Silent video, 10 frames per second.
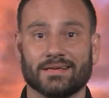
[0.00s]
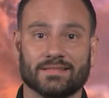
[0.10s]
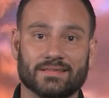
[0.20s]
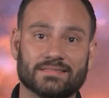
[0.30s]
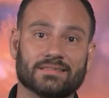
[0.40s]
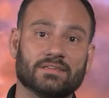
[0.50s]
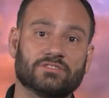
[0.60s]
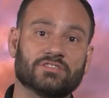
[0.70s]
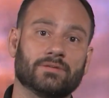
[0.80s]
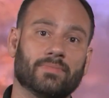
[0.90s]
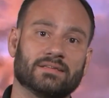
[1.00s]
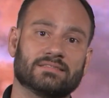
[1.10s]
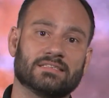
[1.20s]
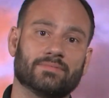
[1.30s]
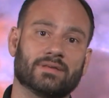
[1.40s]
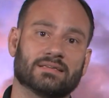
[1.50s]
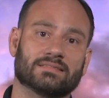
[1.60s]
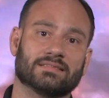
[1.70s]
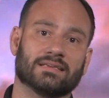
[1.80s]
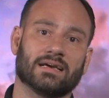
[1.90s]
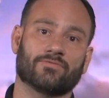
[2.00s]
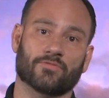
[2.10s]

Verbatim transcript: This initially might seem that it's designed